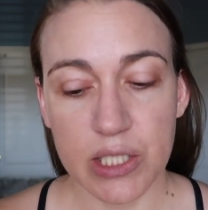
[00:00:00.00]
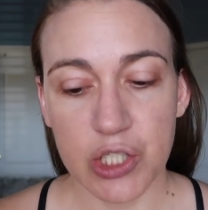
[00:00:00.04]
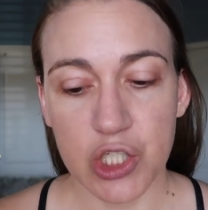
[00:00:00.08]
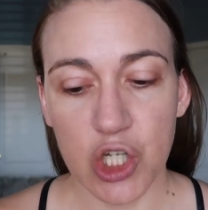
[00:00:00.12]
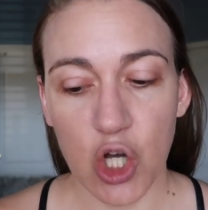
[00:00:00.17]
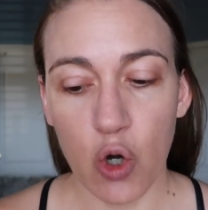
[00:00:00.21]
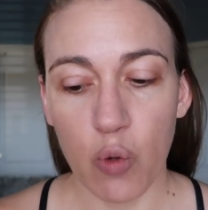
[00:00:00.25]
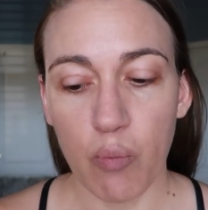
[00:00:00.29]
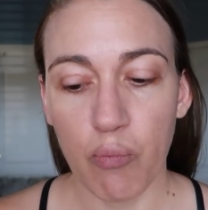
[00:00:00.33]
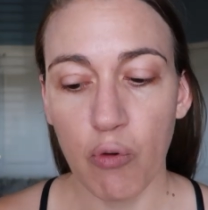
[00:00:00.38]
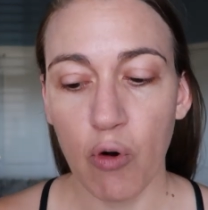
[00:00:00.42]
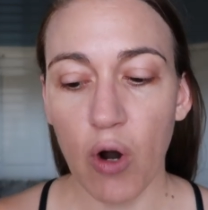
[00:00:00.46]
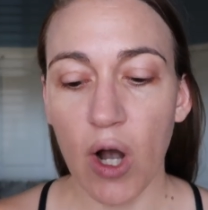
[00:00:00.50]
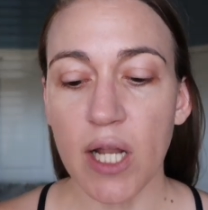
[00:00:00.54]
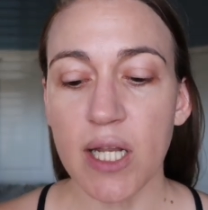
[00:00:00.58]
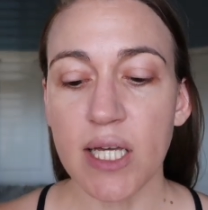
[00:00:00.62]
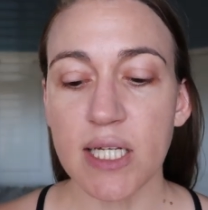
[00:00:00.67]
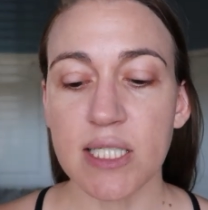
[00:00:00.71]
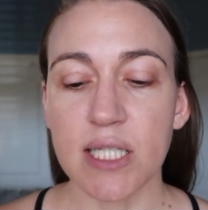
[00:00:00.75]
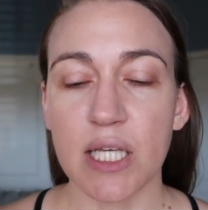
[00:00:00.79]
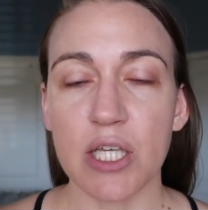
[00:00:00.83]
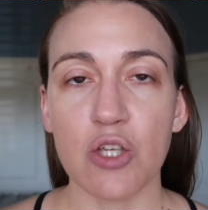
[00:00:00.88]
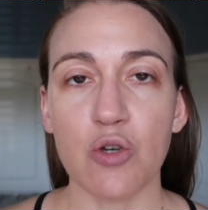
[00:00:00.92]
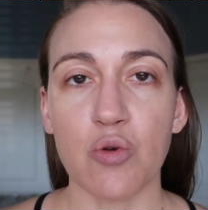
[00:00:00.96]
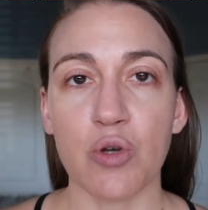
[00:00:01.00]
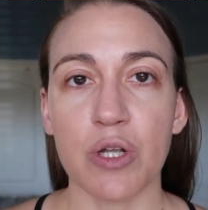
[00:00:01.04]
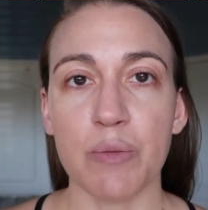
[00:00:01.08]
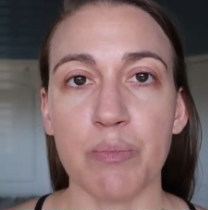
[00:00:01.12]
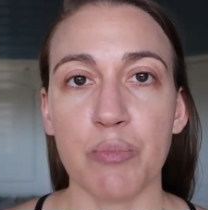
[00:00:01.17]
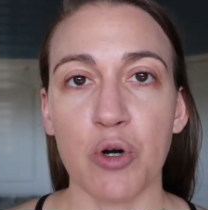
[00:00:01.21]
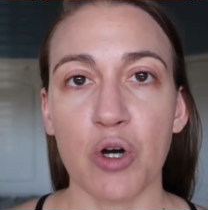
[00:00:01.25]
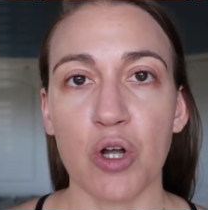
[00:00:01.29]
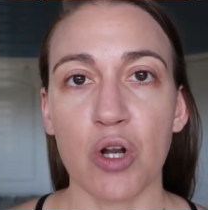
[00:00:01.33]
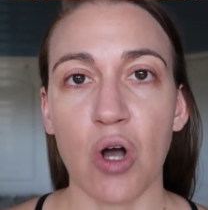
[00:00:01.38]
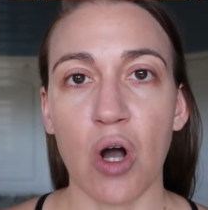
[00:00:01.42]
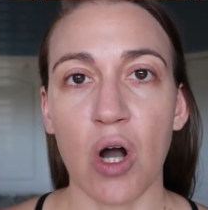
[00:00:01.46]
So products that you can
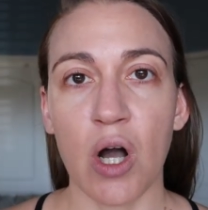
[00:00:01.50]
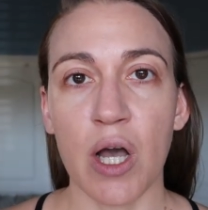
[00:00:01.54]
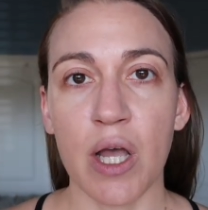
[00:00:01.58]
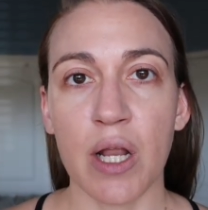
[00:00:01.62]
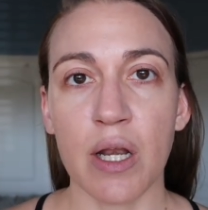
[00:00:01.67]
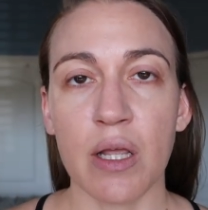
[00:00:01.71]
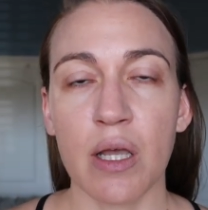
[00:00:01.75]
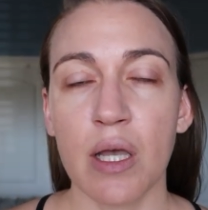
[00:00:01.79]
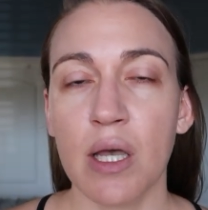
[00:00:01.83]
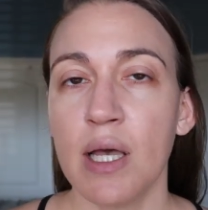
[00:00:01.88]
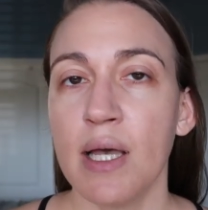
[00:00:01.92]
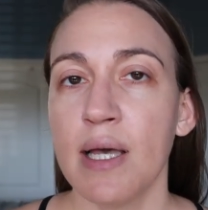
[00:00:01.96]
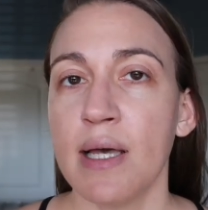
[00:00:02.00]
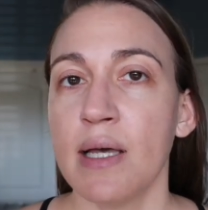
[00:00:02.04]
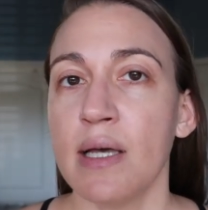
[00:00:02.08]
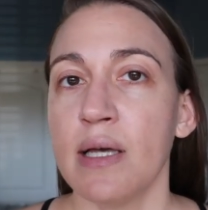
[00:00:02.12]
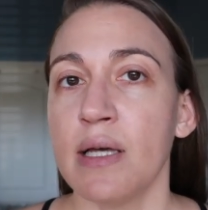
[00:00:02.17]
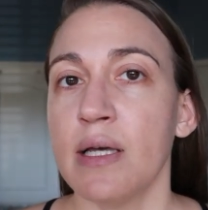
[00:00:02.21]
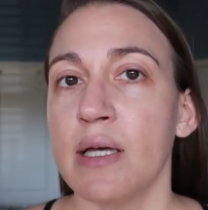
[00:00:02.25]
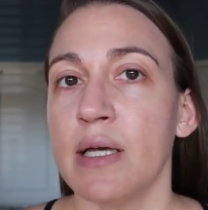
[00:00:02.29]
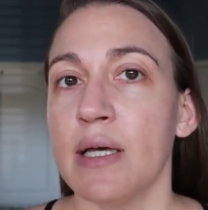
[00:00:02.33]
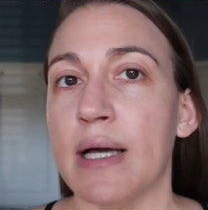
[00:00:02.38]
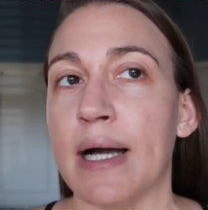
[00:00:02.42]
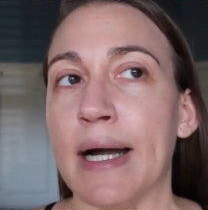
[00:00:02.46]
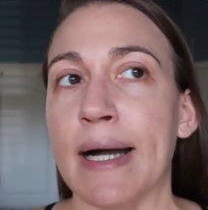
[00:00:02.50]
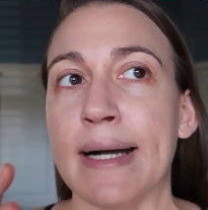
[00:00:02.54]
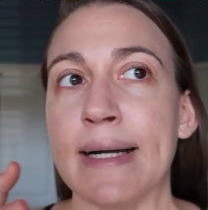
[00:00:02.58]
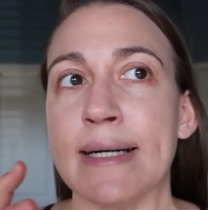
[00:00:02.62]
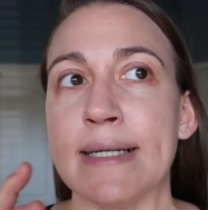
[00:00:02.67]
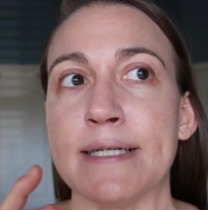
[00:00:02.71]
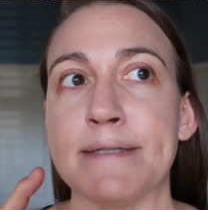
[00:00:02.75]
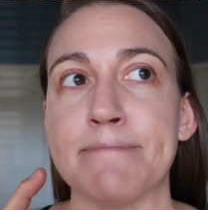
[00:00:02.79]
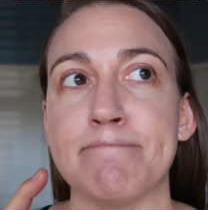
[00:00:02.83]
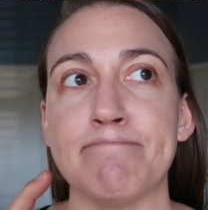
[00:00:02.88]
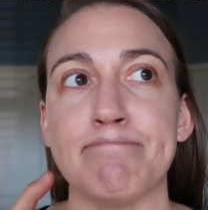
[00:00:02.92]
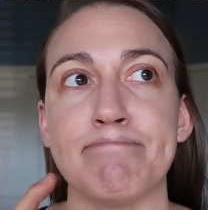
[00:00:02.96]
put on
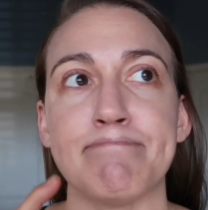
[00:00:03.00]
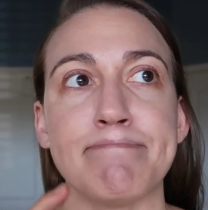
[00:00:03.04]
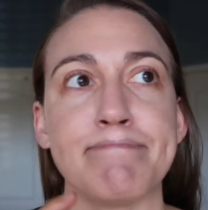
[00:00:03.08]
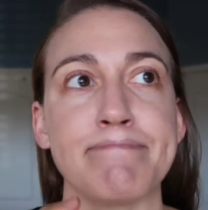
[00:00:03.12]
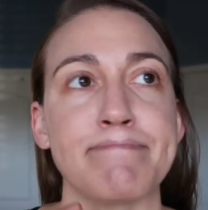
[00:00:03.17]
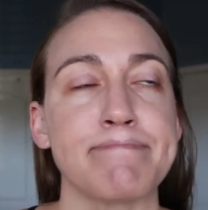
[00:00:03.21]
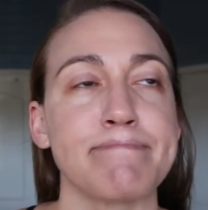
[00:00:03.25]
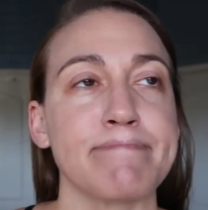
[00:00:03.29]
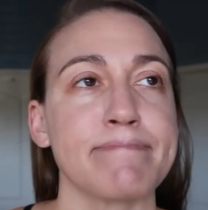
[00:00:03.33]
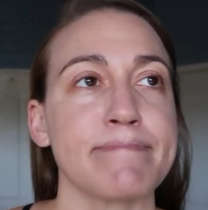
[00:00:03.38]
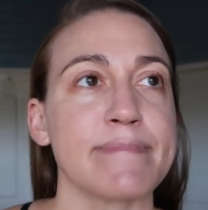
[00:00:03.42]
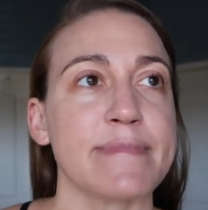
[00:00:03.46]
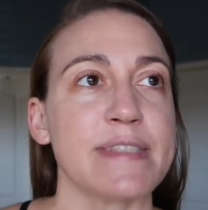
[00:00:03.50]
um,